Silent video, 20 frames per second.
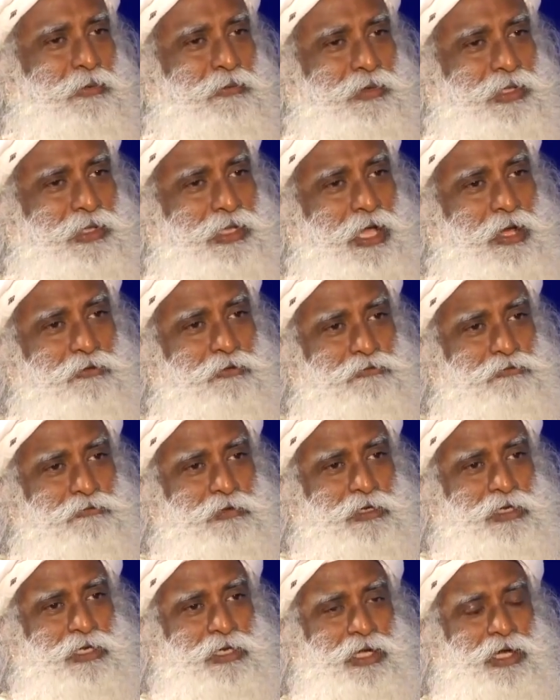Without
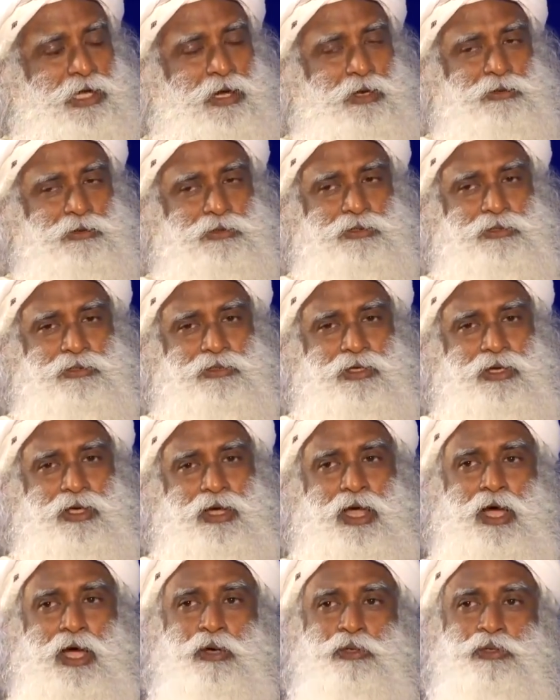figuring out
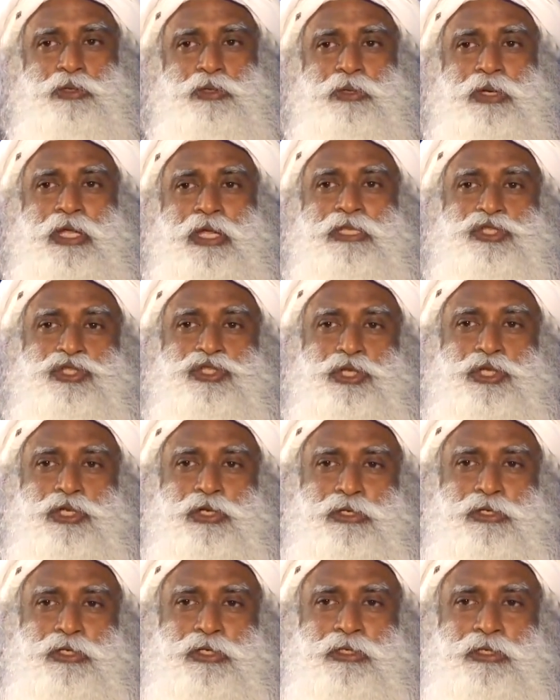how to raise
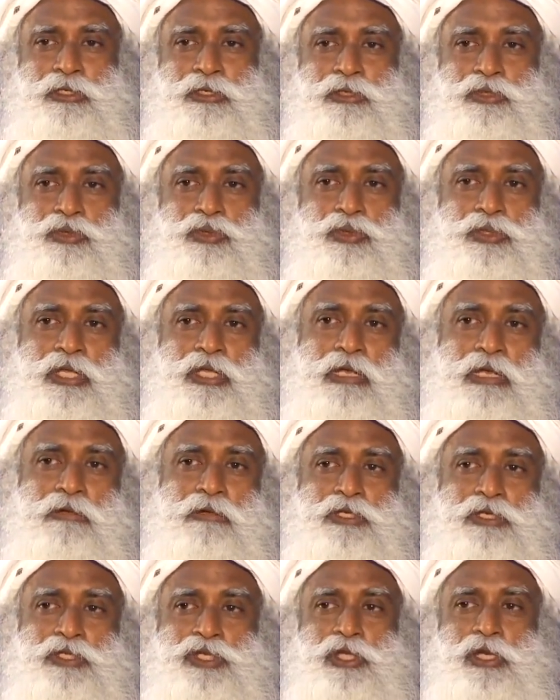children, you
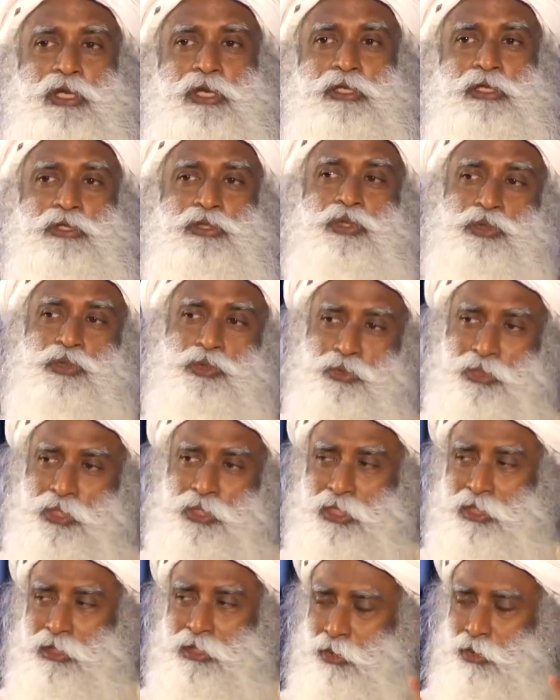delivered children, so you
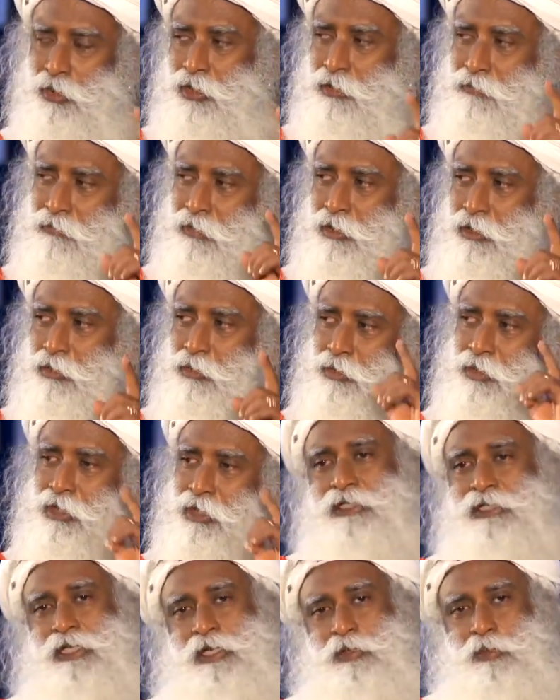need… you are the one who
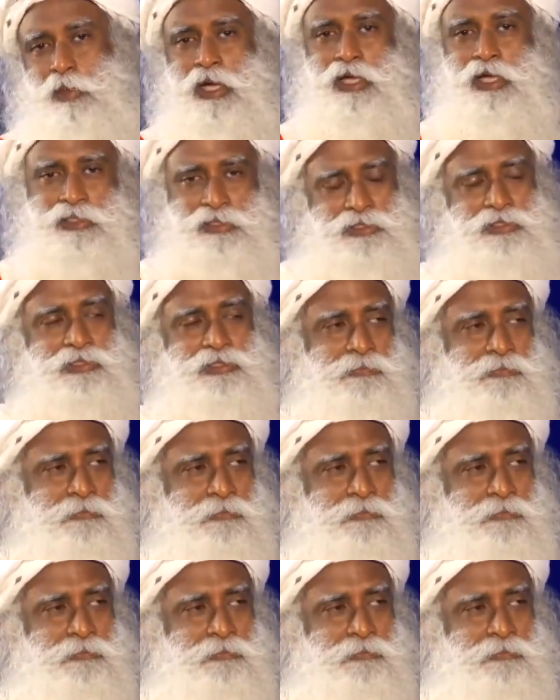needs advice.